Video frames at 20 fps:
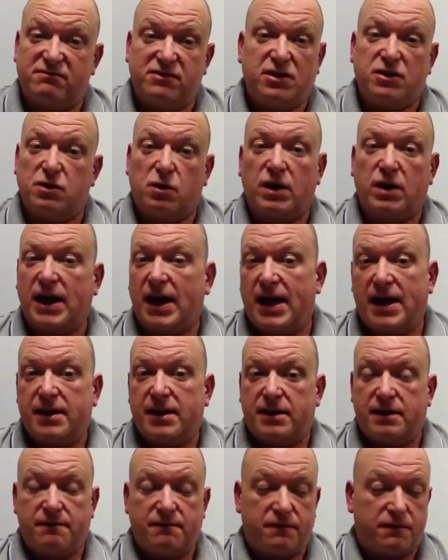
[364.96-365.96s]
You don't get
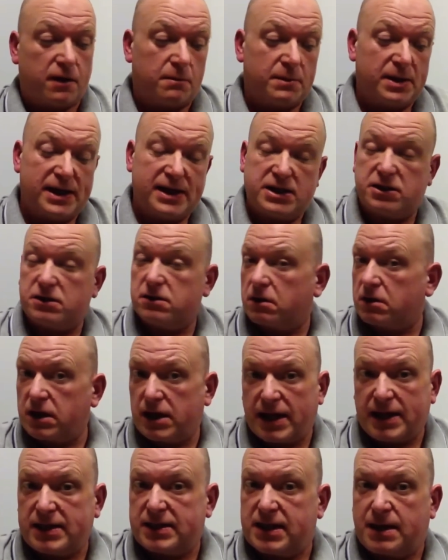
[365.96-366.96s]
anything from it. It's not an
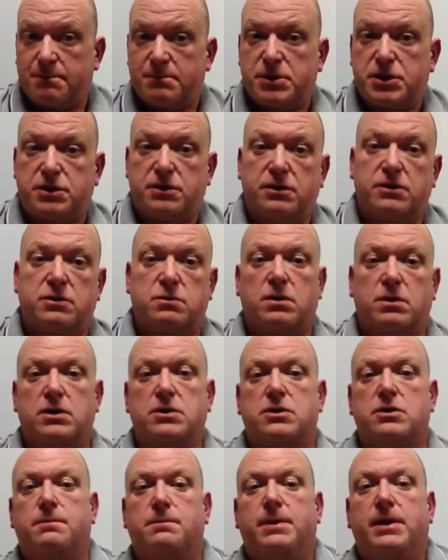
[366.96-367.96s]
exemption. There's one or
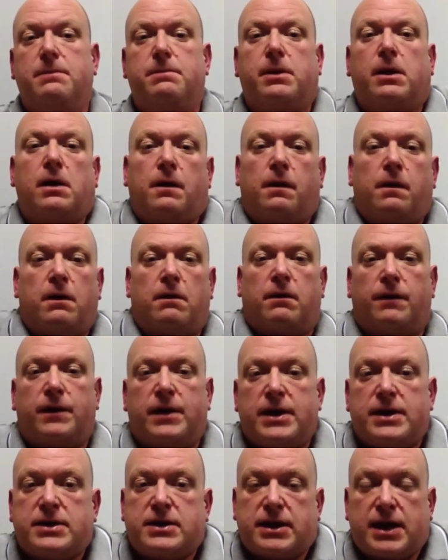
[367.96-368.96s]
two people out there on the
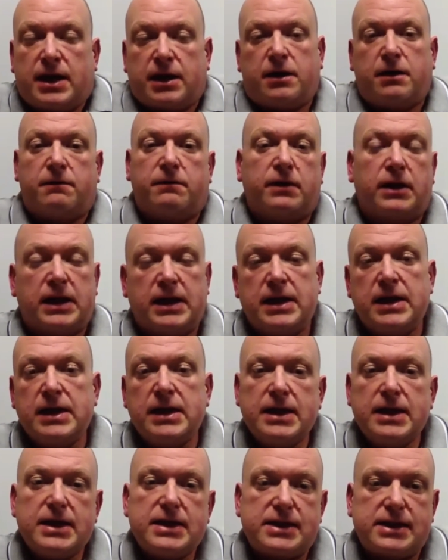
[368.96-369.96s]
internet currently
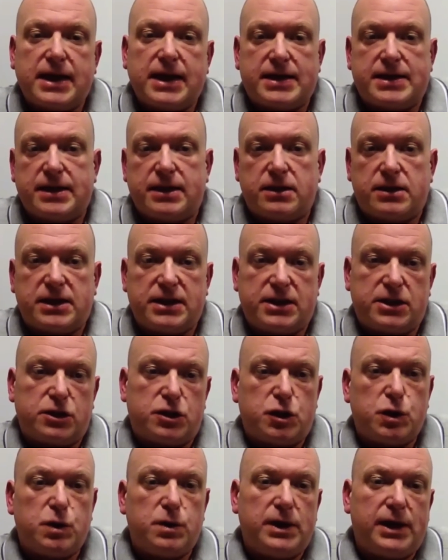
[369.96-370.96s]
stating that it's a
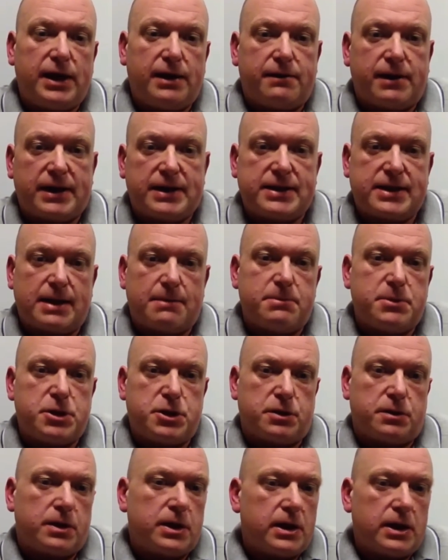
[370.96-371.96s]
two-year
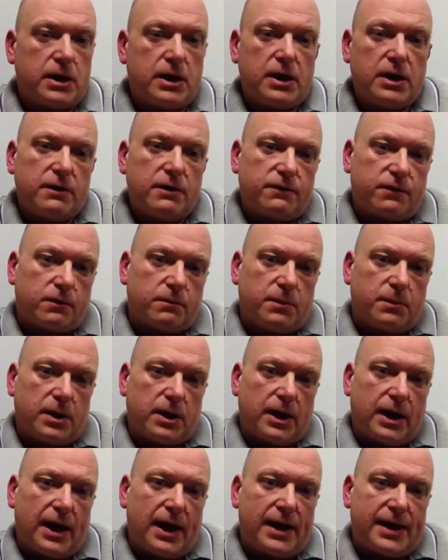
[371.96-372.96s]
exemption from
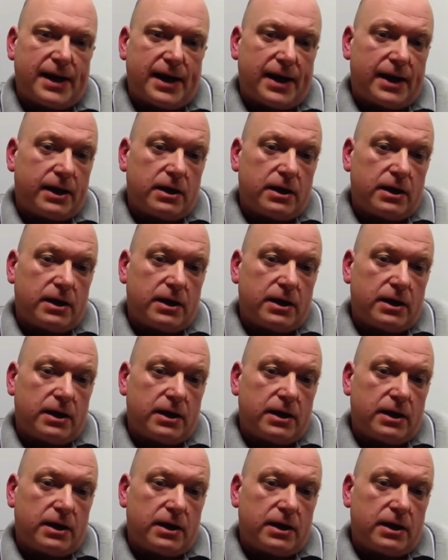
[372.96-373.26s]
uh, any